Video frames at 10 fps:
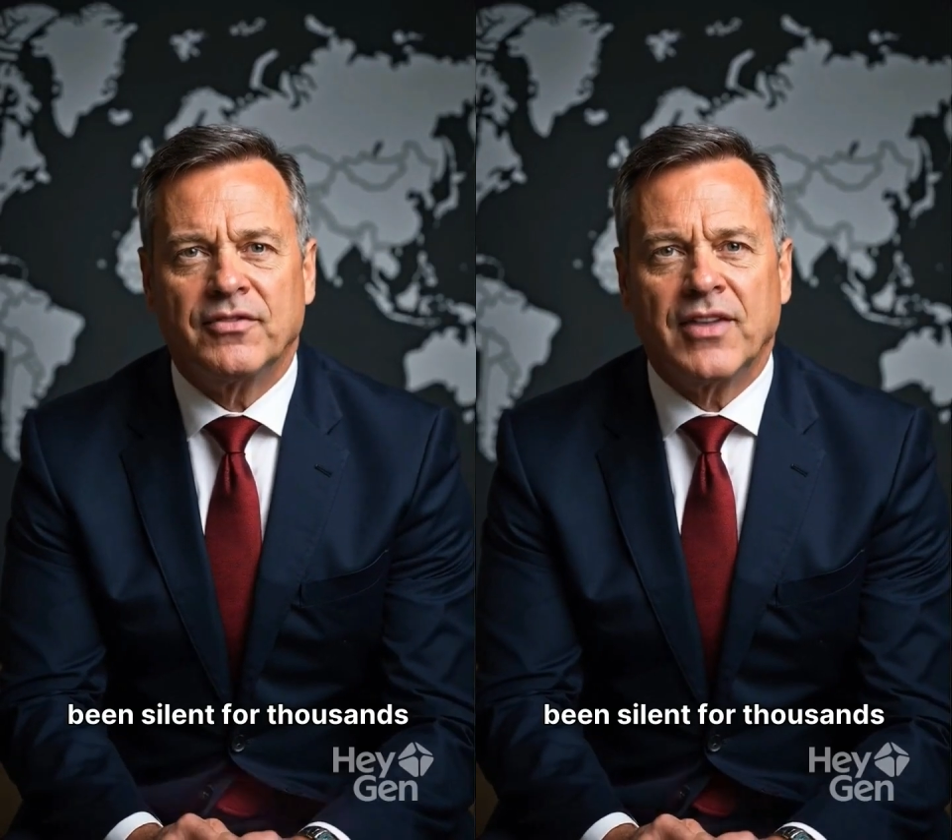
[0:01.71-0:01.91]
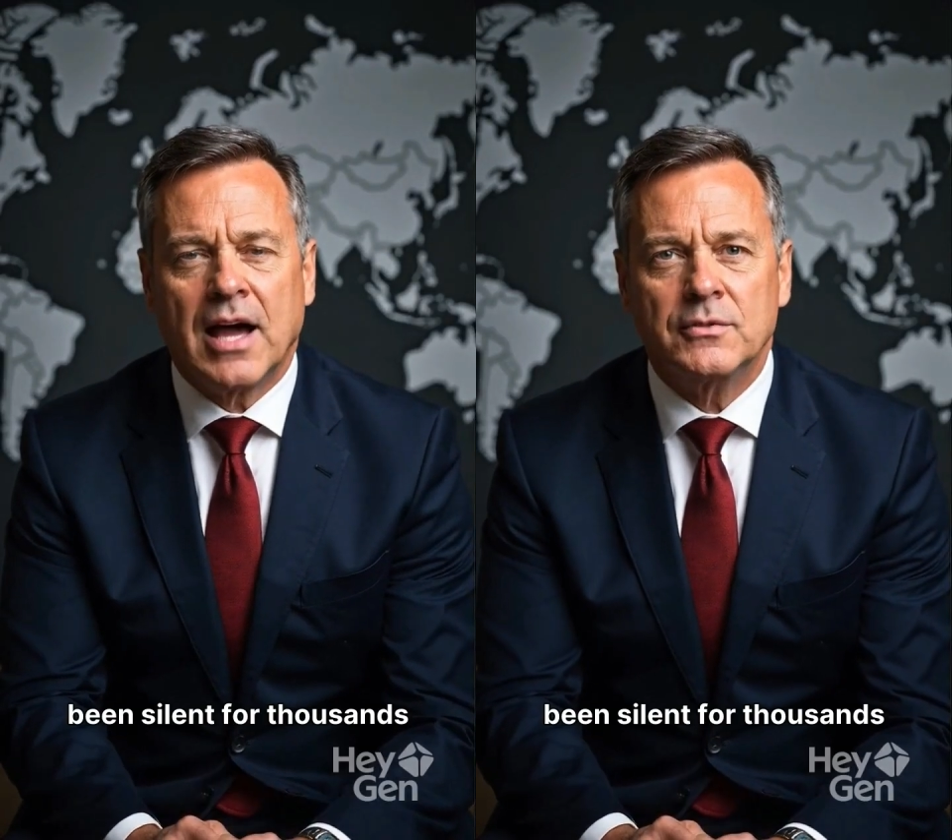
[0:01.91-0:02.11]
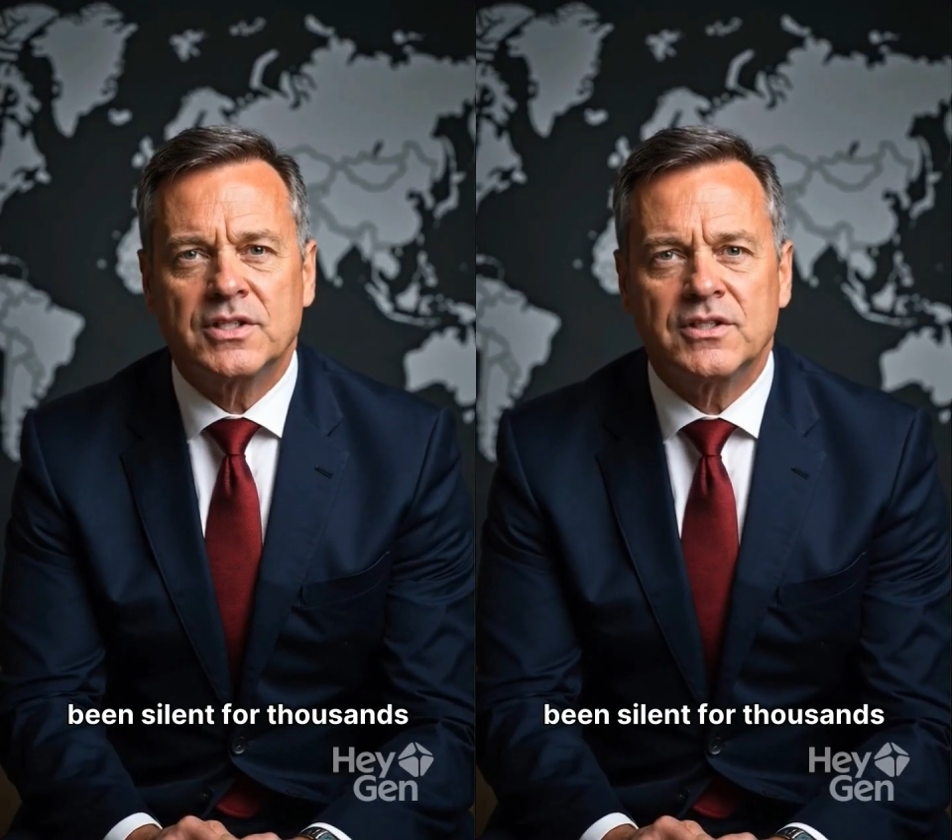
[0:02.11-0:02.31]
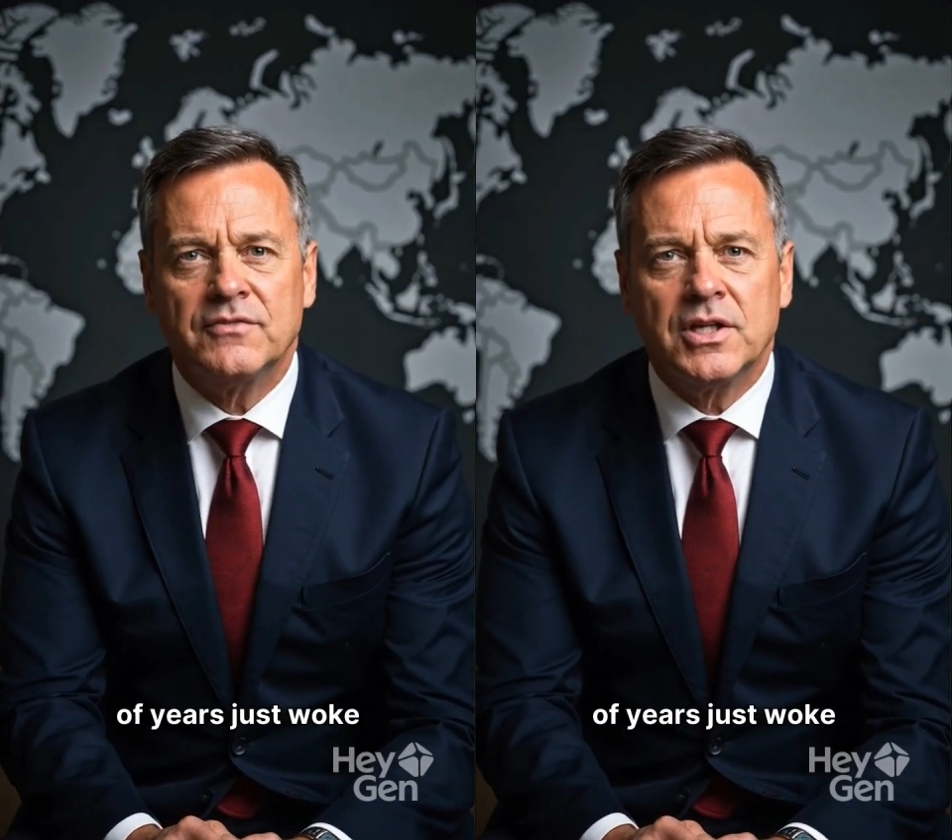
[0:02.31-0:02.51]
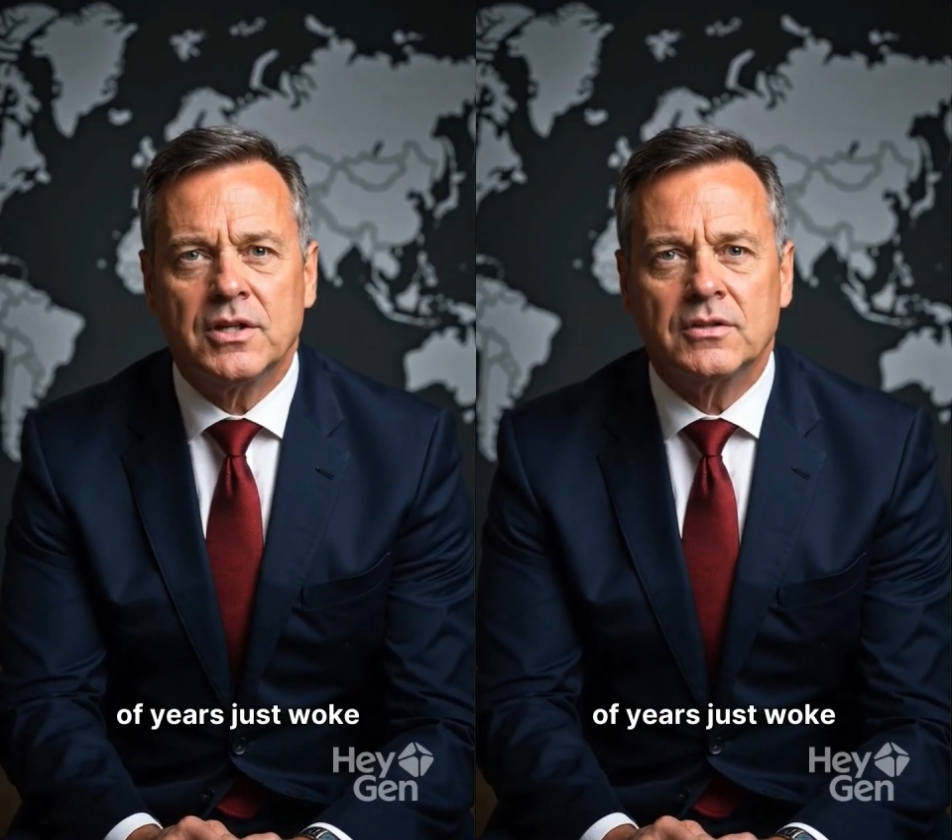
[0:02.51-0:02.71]
thousands
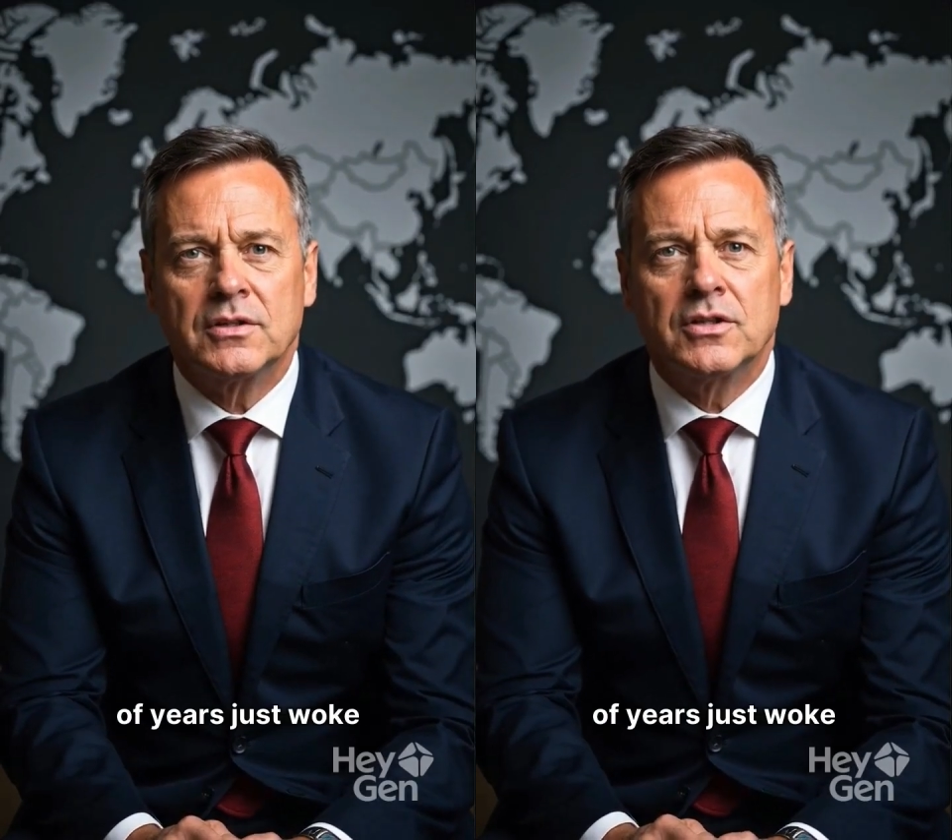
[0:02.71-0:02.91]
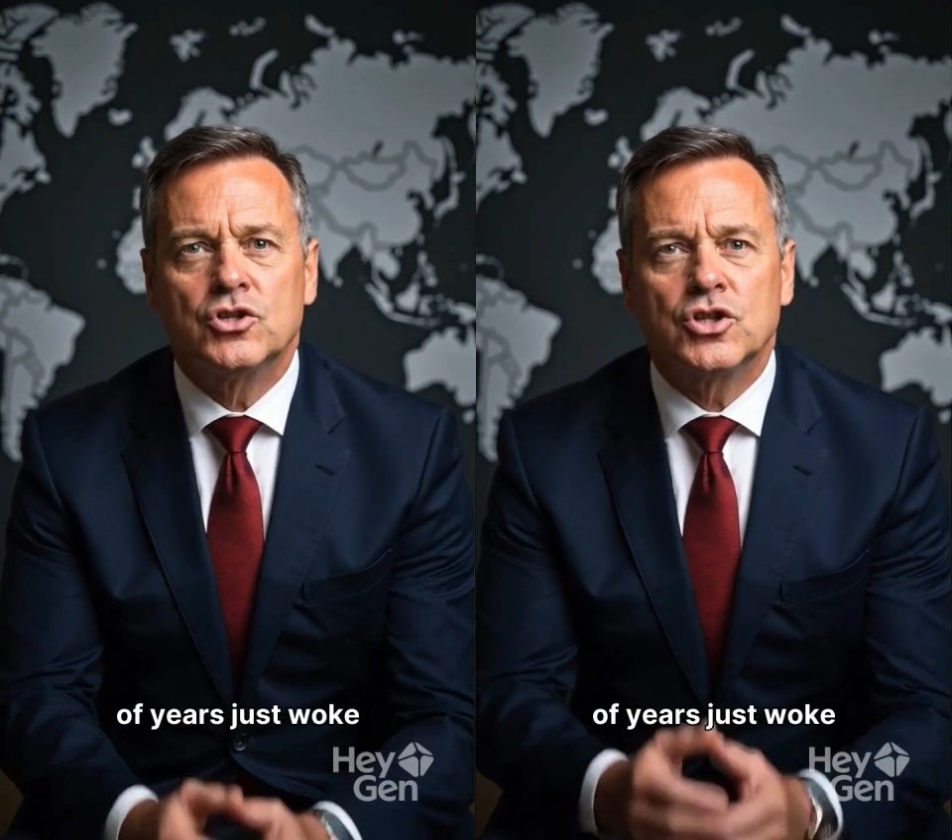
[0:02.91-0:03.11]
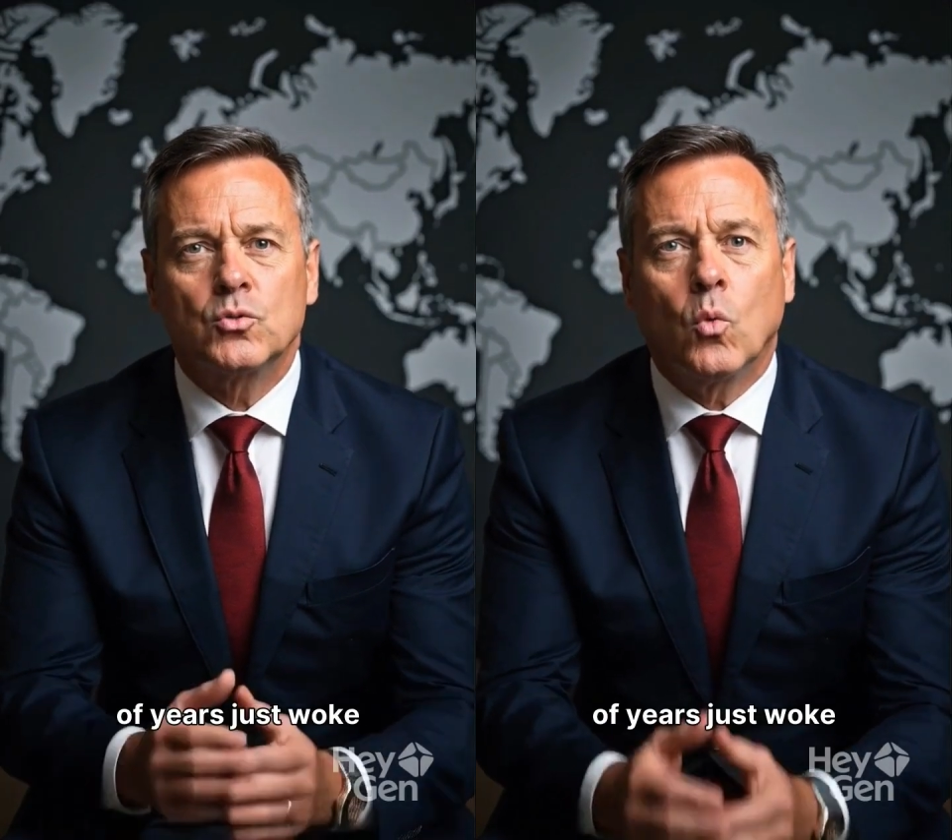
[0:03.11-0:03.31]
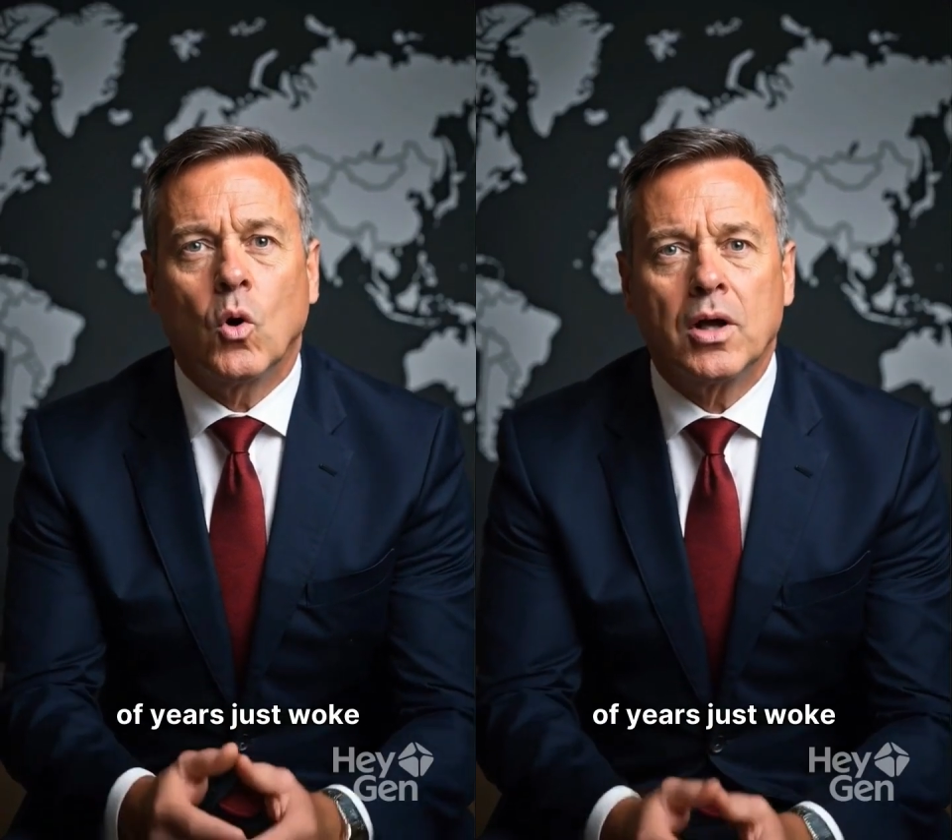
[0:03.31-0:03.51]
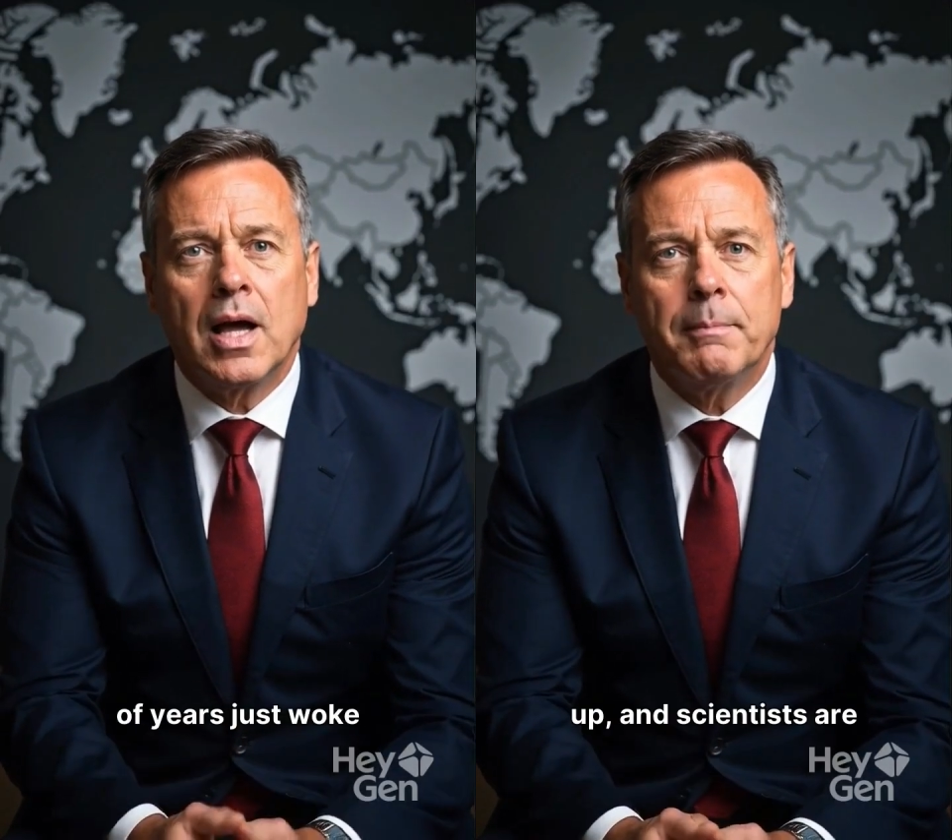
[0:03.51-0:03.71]
of years just
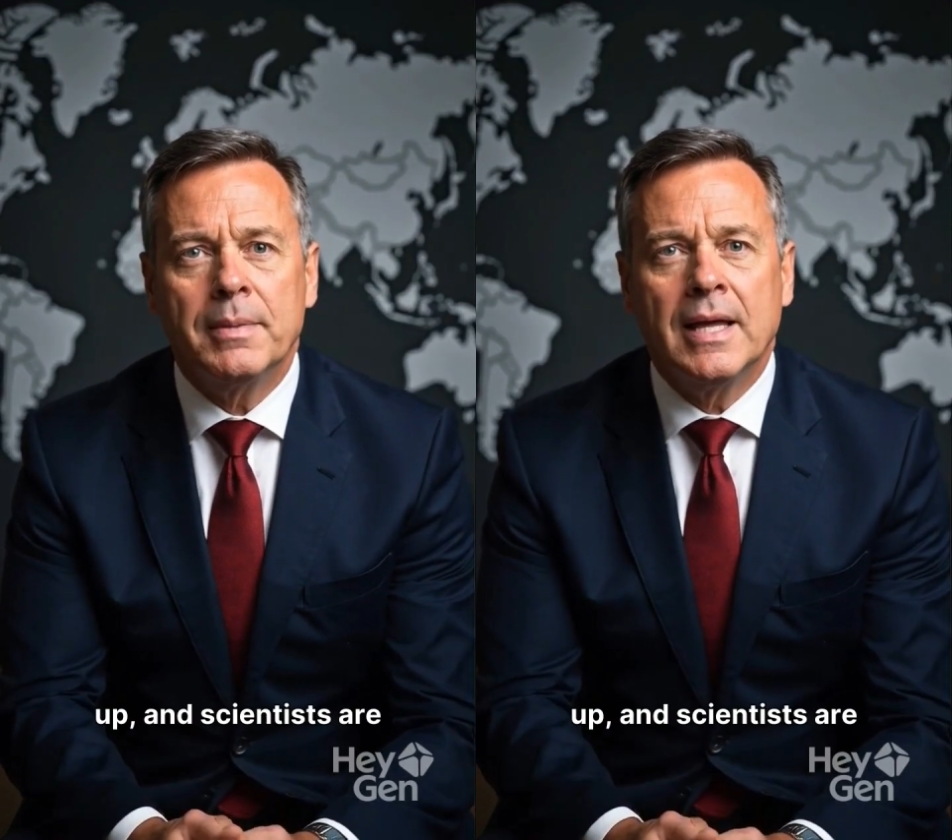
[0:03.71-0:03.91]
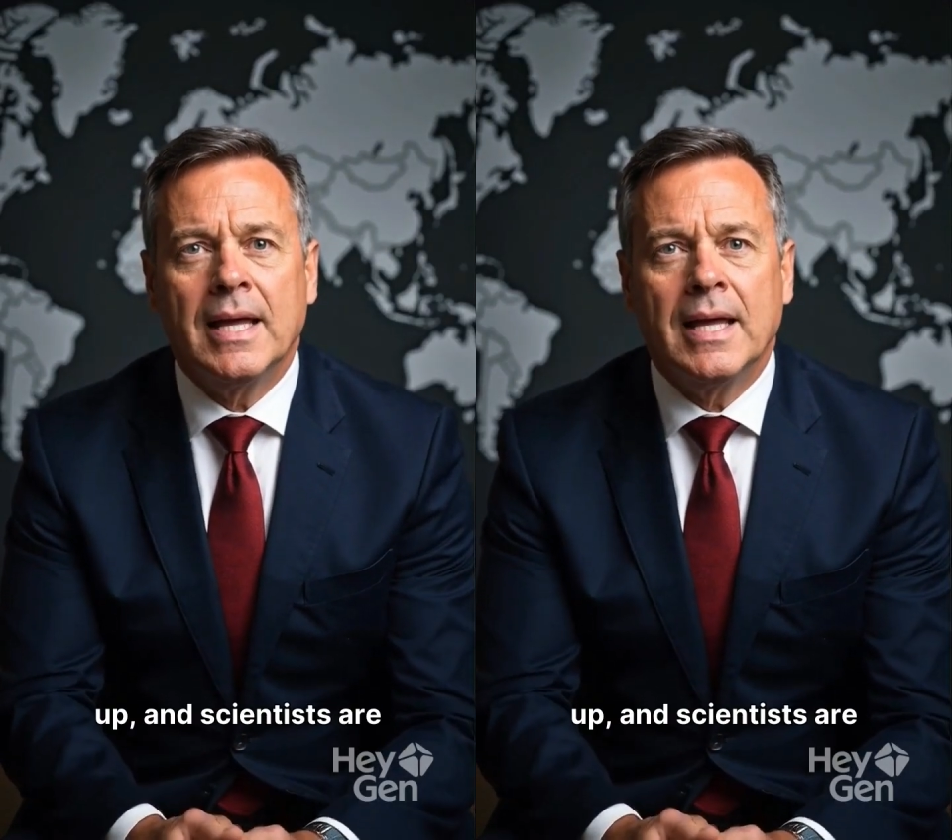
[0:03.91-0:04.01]
woke up,